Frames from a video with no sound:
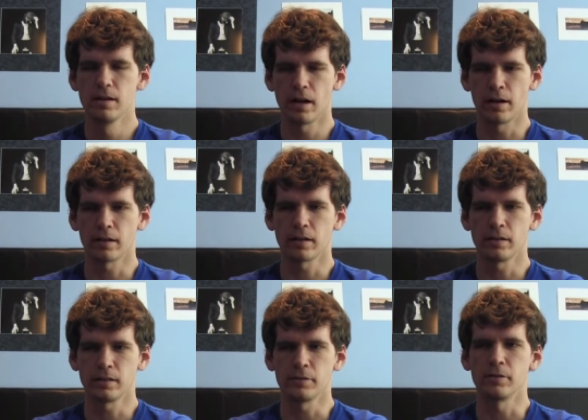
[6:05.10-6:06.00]

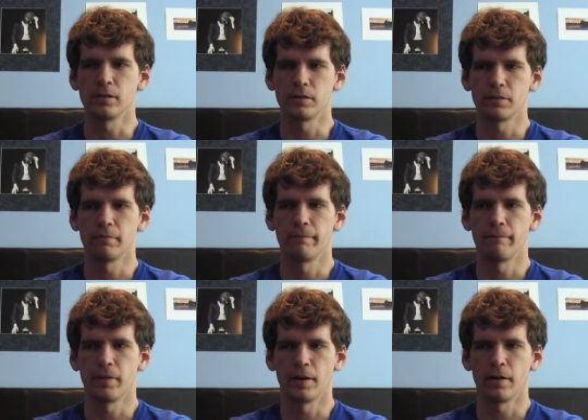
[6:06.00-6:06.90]
because uh, he was
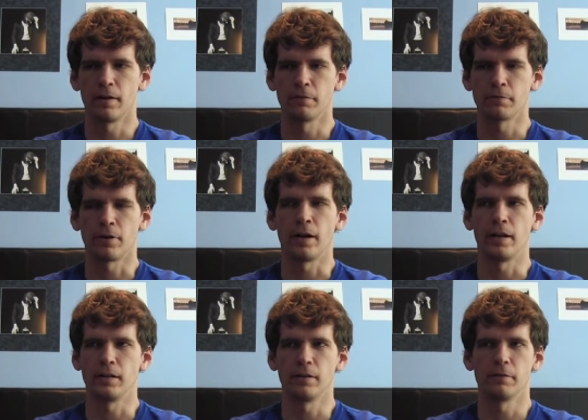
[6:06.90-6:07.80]

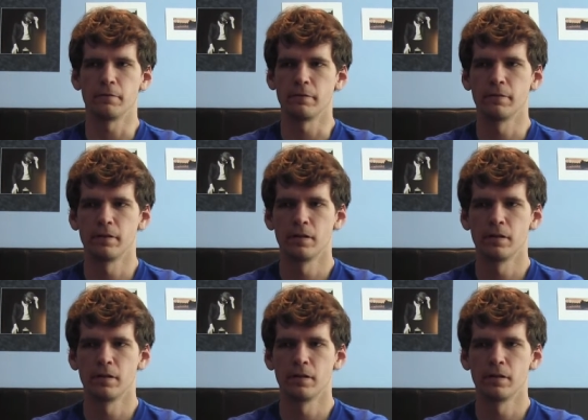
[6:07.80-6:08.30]
afraid of